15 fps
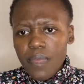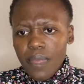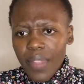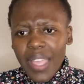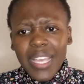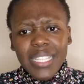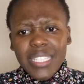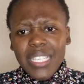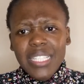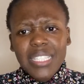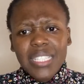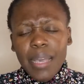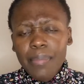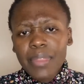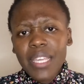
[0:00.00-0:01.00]
it's
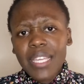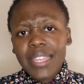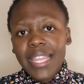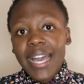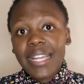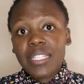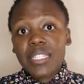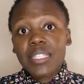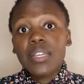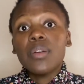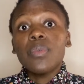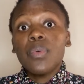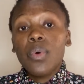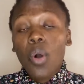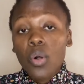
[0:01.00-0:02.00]
something that
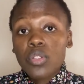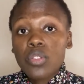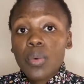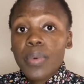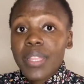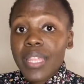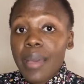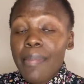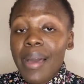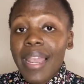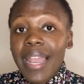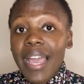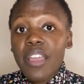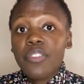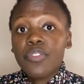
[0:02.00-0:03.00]
also with
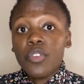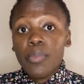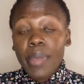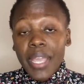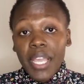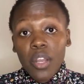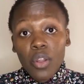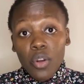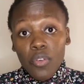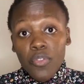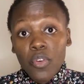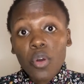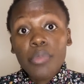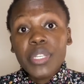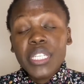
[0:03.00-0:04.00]
Herbalife, you make a lot of
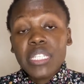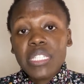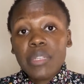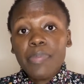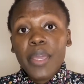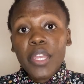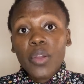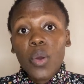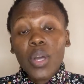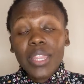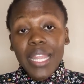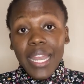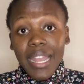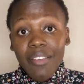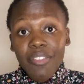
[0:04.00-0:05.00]
commission depending on the
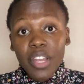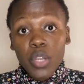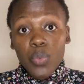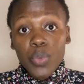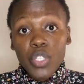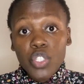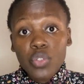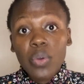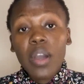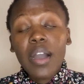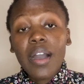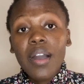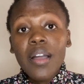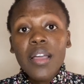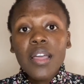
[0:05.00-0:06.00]
level in which you
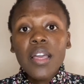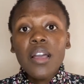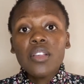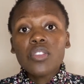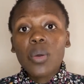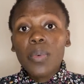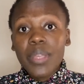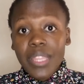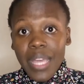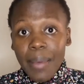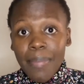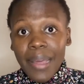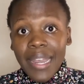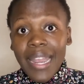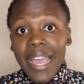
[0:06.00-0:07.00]
are. So with
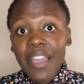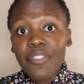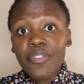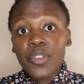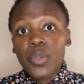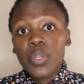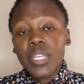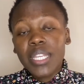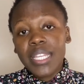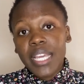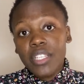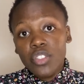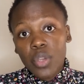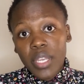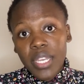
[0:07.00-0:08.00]
Herbalife, you need a
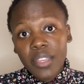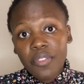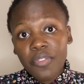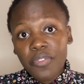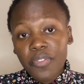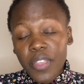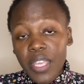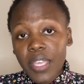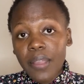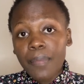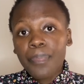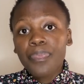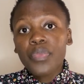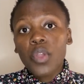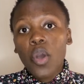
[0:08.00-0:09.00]
joining fee,
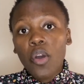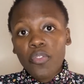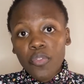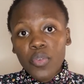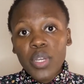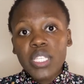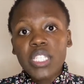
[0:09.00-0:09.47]
of which